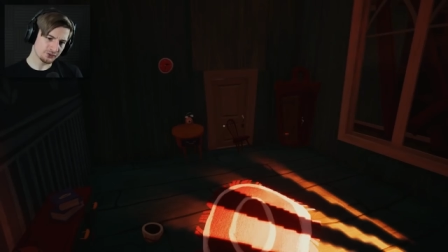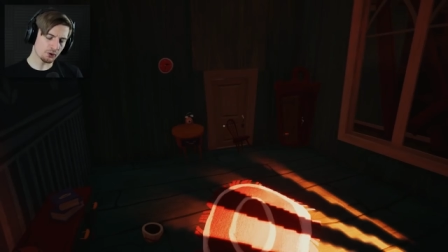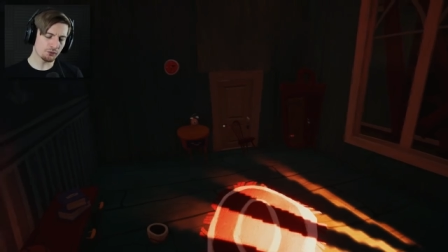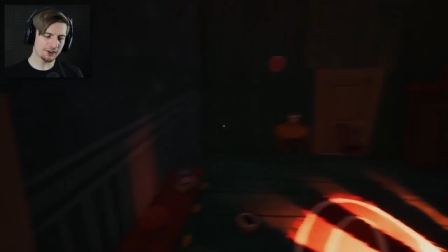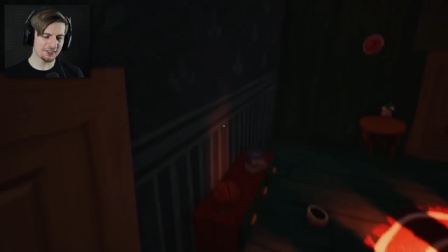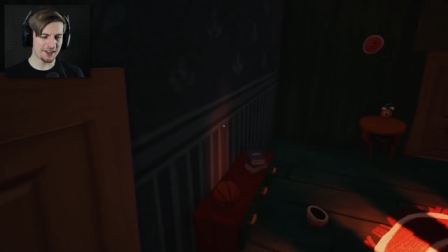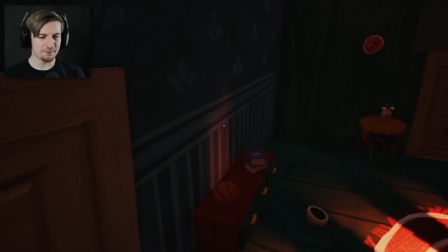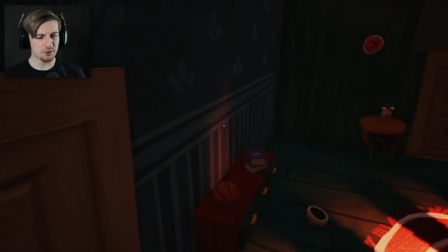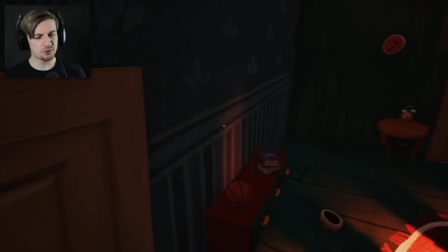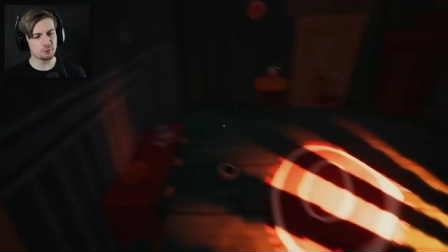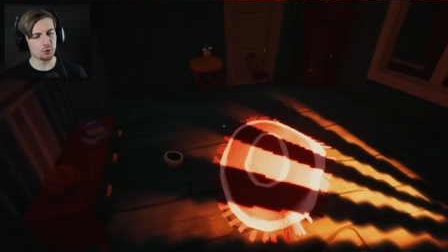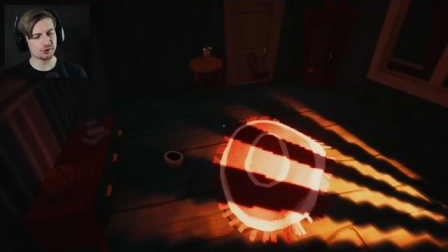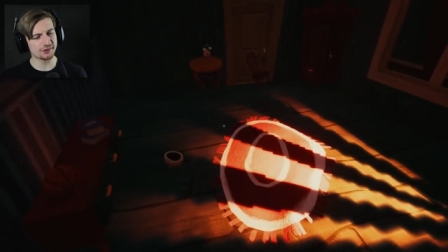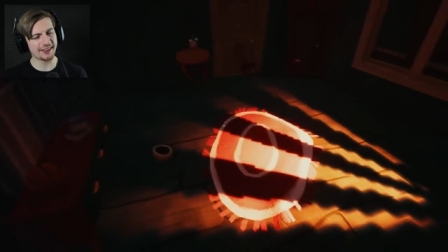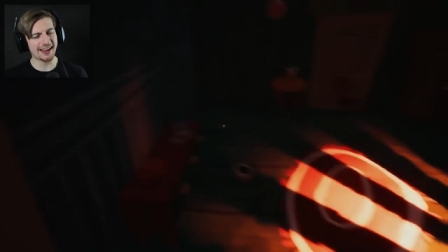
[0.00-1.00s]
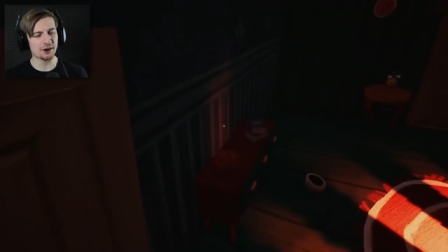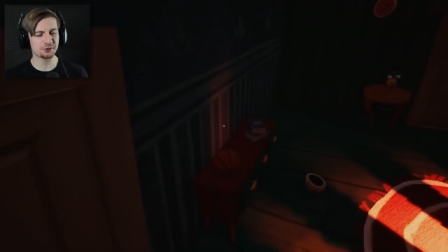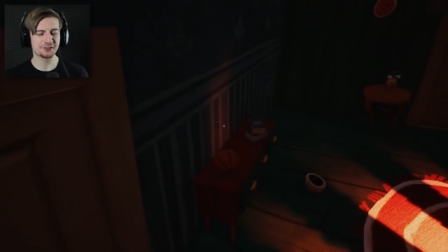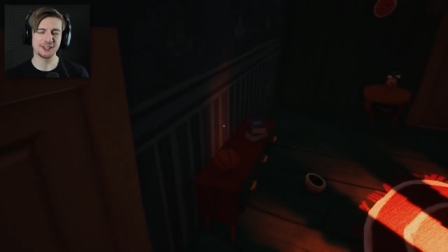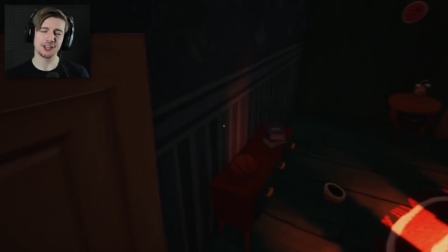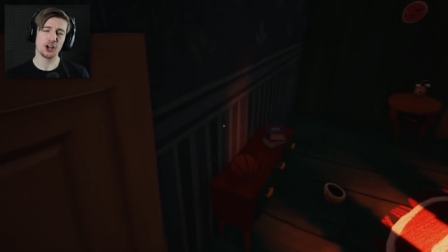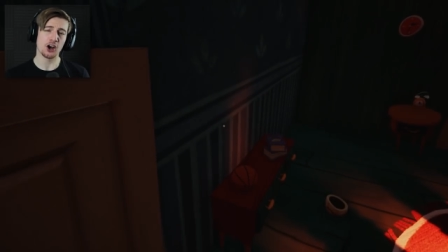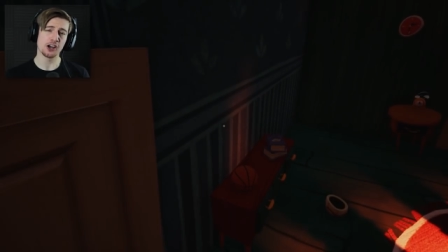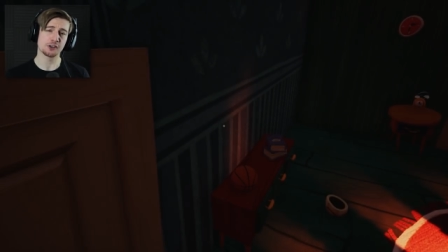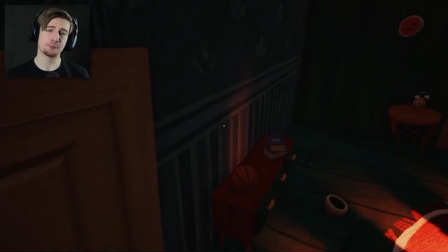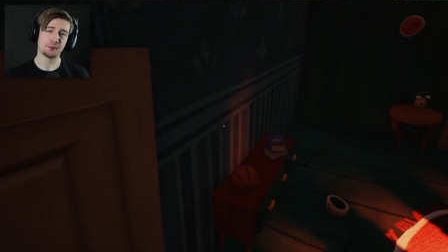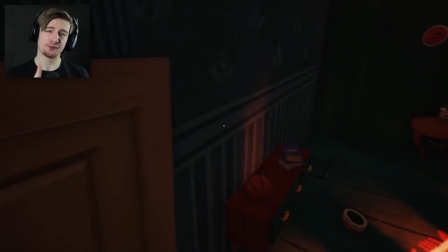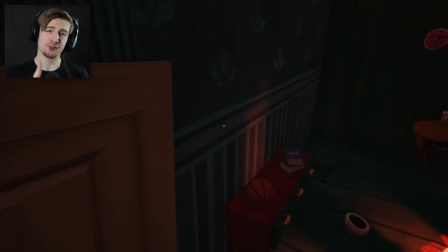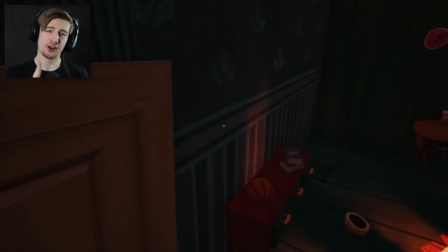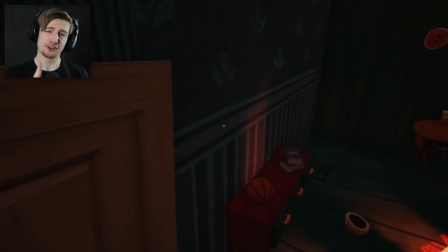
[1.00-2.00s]
Not really that much more to the house then, guys,
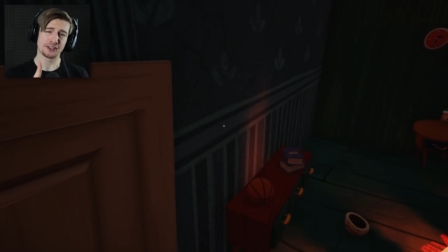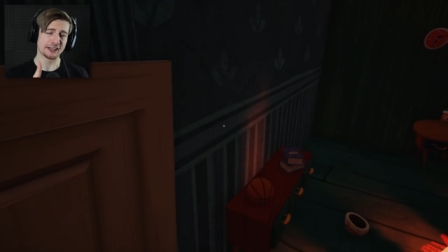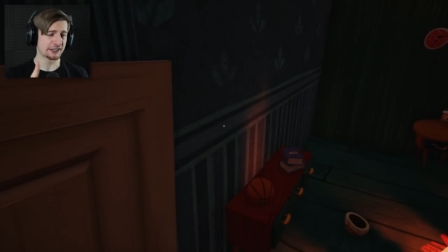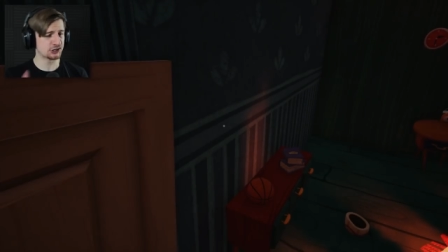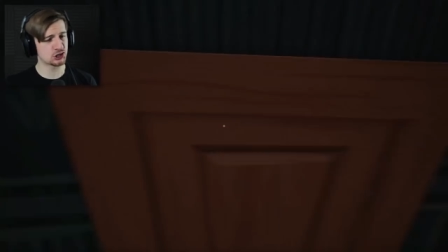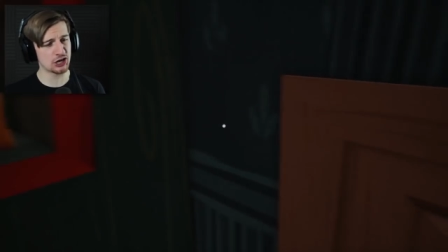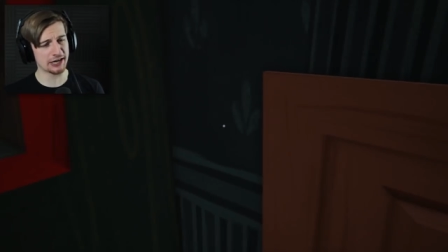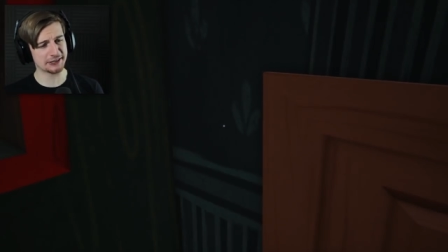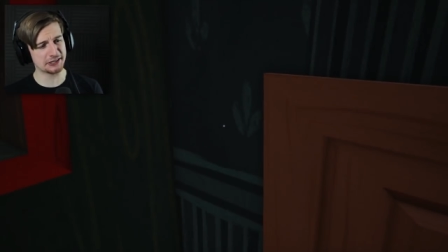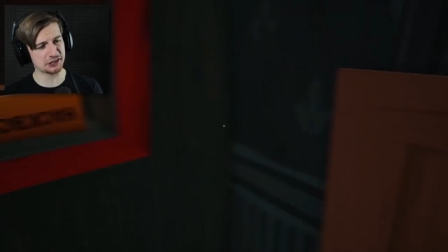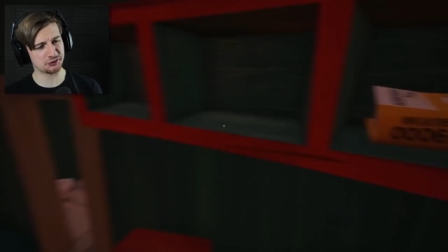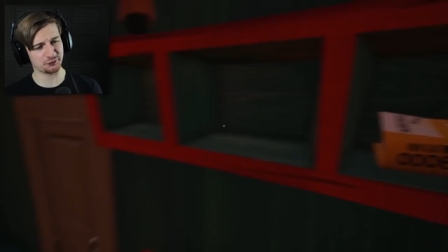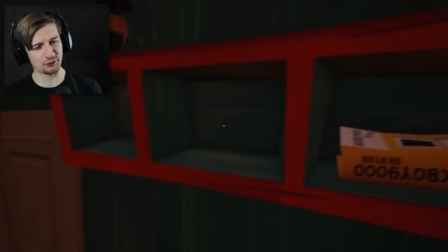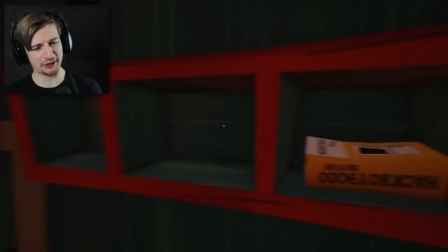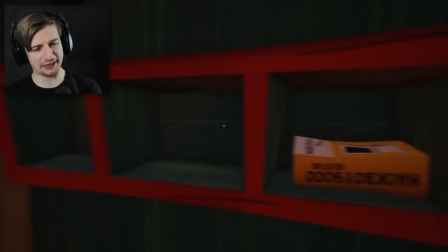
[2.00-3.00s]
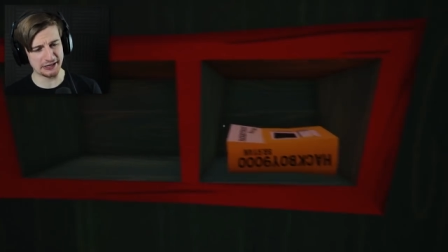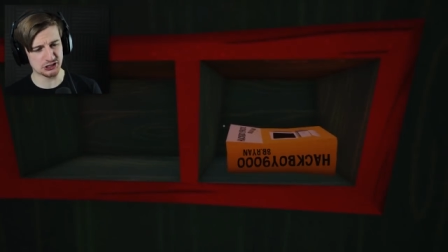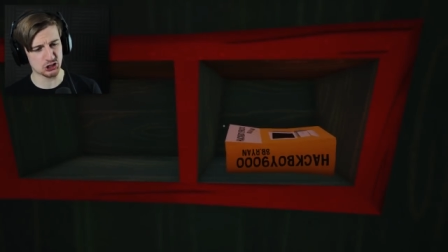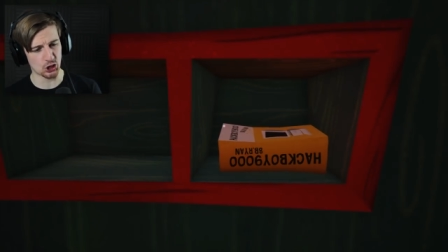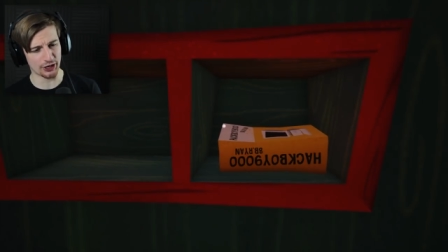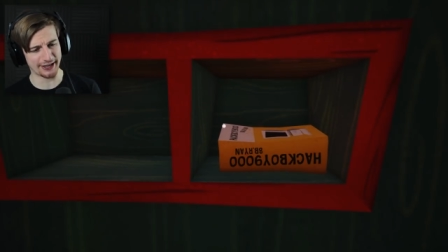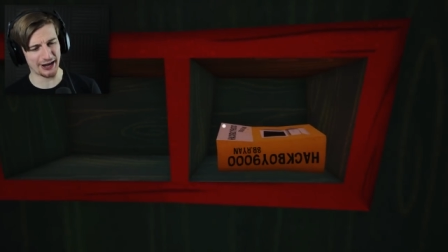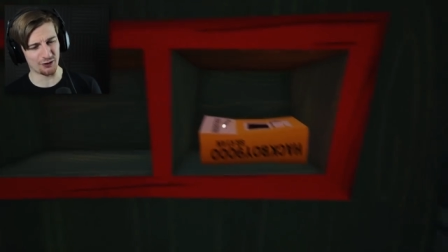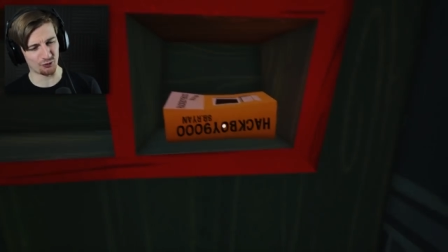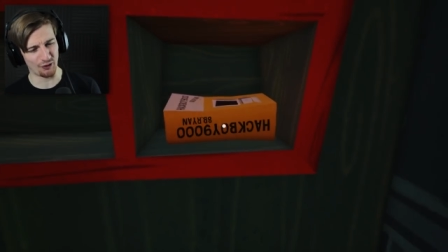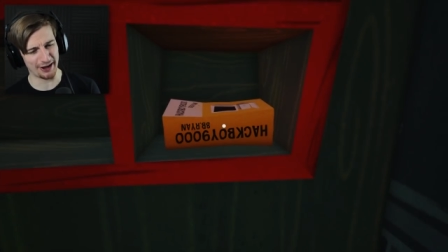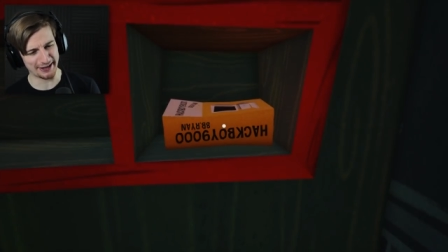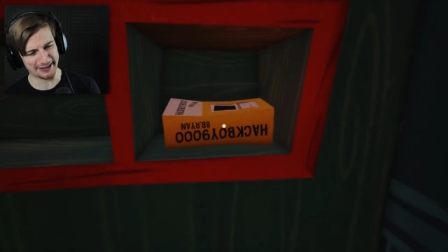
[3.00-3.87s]
but firstly, check this freaking junk out right